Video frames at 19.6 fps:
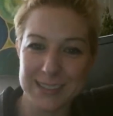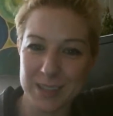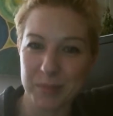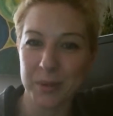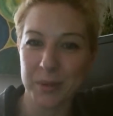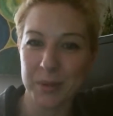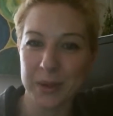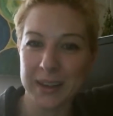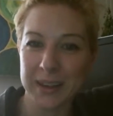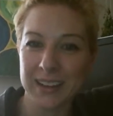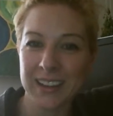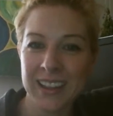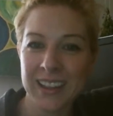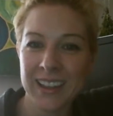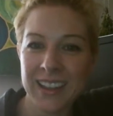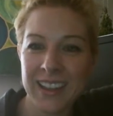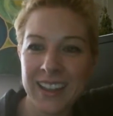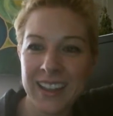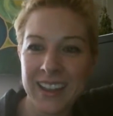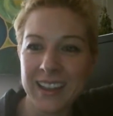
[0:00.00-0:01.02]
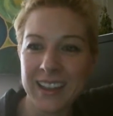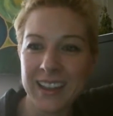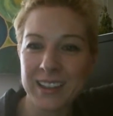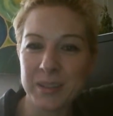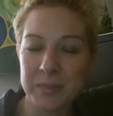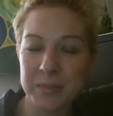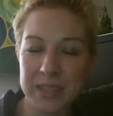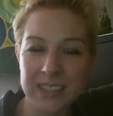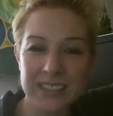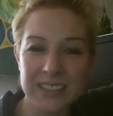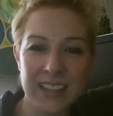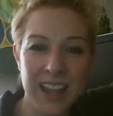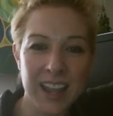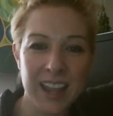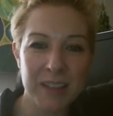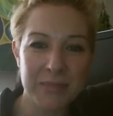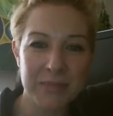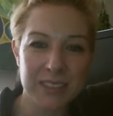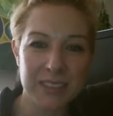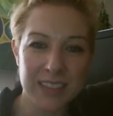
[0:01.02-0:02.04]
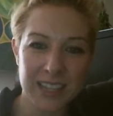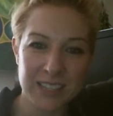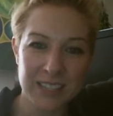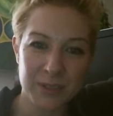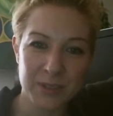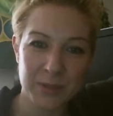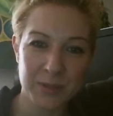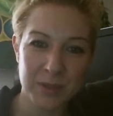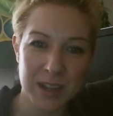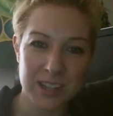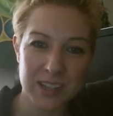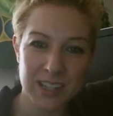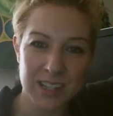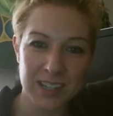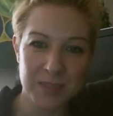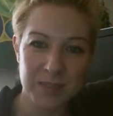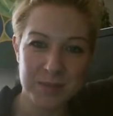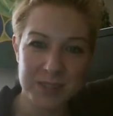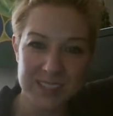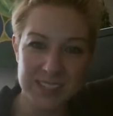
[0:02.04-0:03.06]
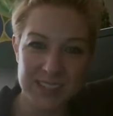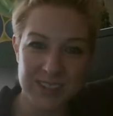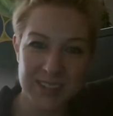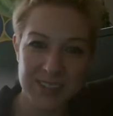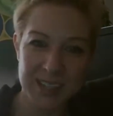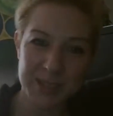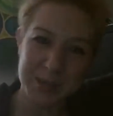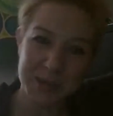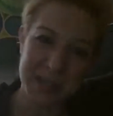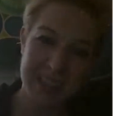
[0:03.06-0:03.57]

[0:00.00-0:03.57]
at some point. In the meantime, thanks for watching, and we'll see you next